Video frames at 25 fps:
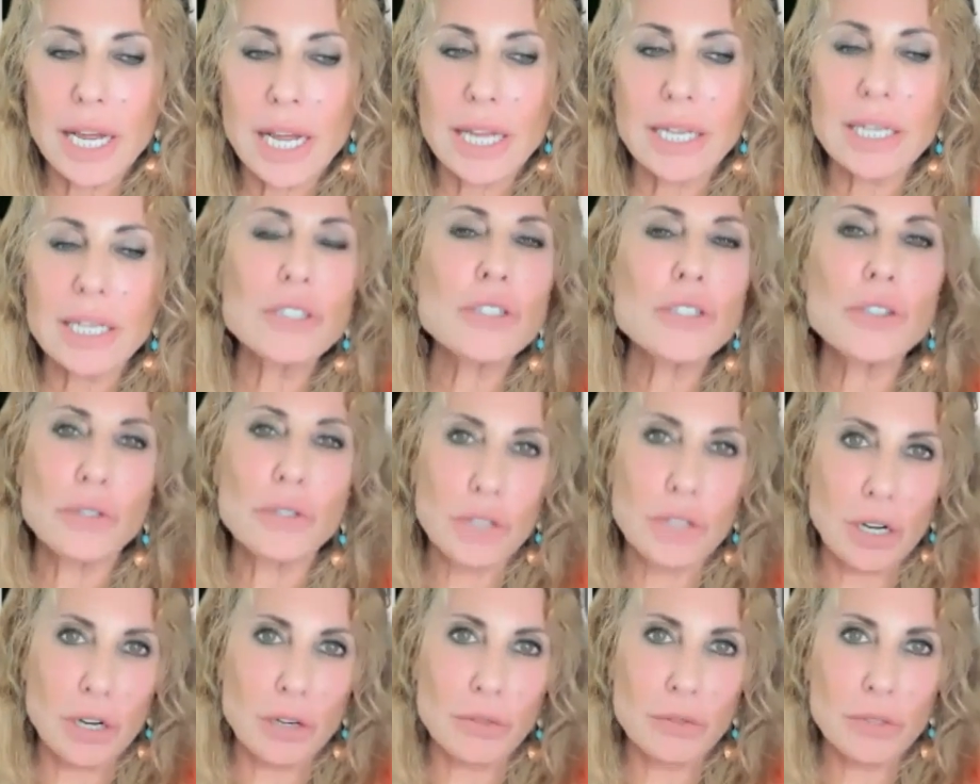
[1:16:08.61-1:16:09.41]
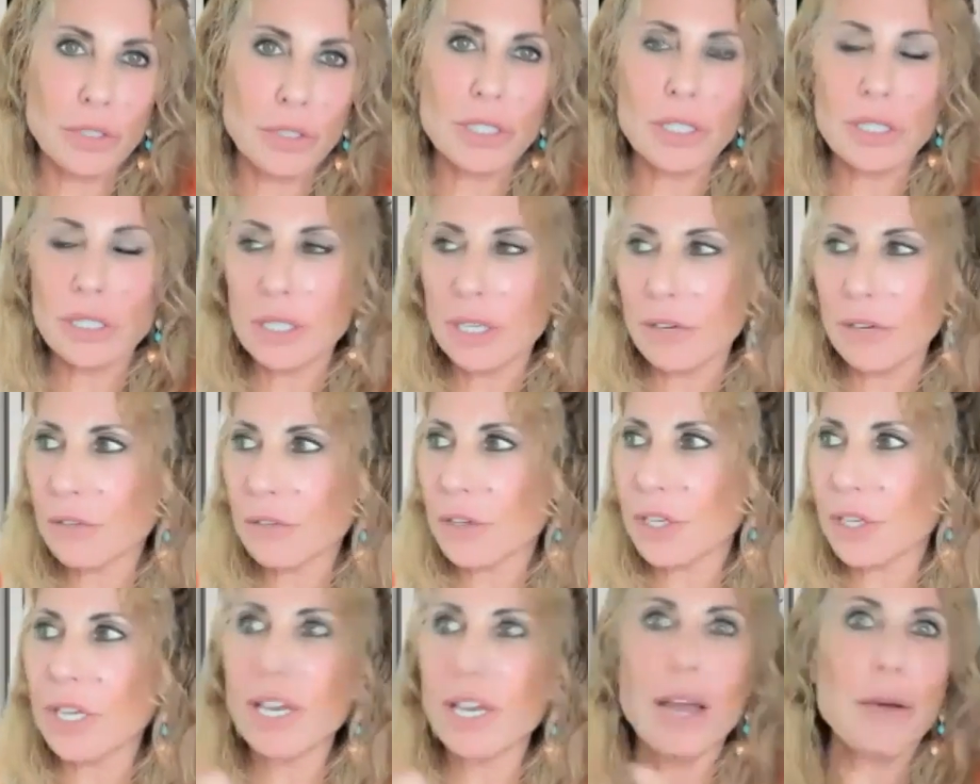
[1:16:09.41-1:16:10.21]
And as you know, the
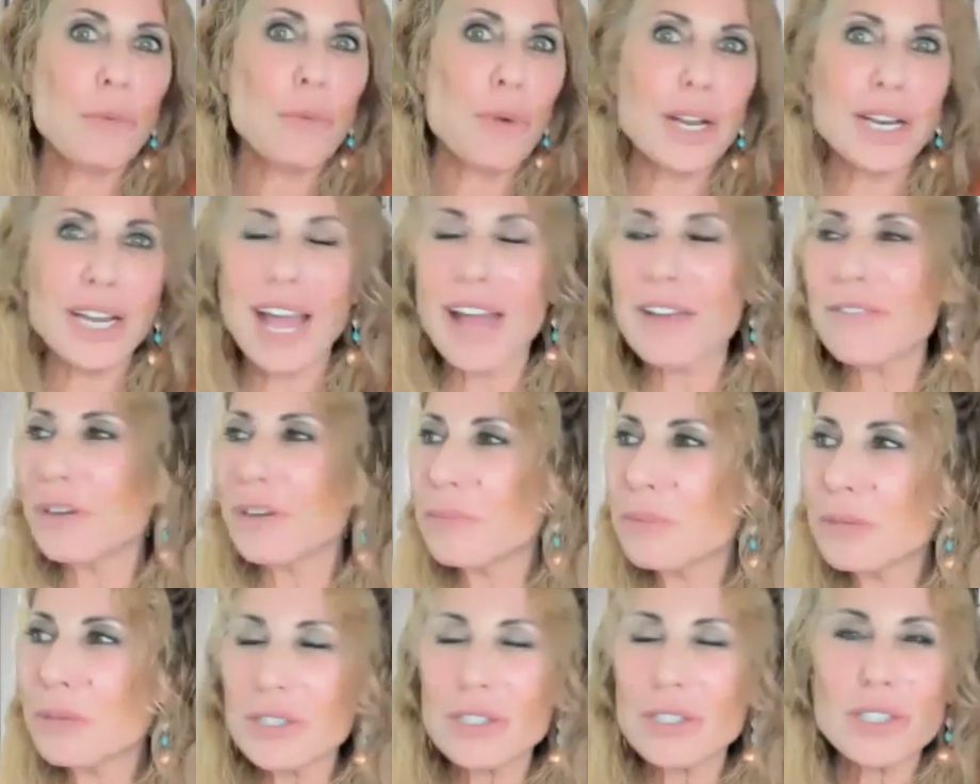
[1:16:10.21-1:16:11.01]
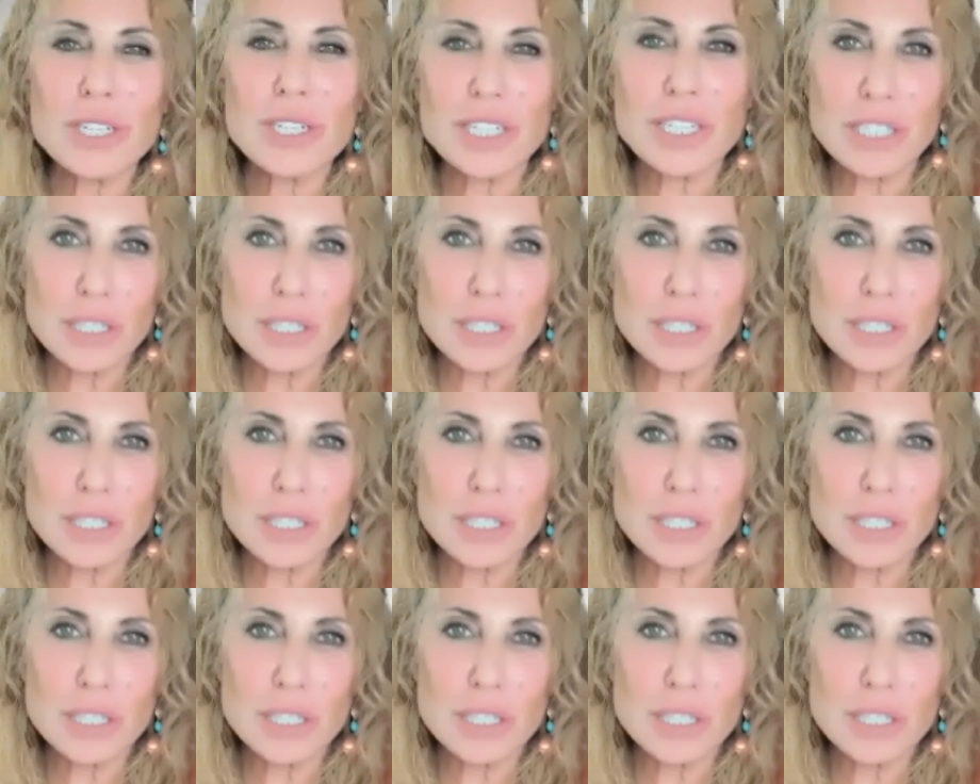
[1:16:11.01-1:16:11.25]
delivery and what every person mm-hmm.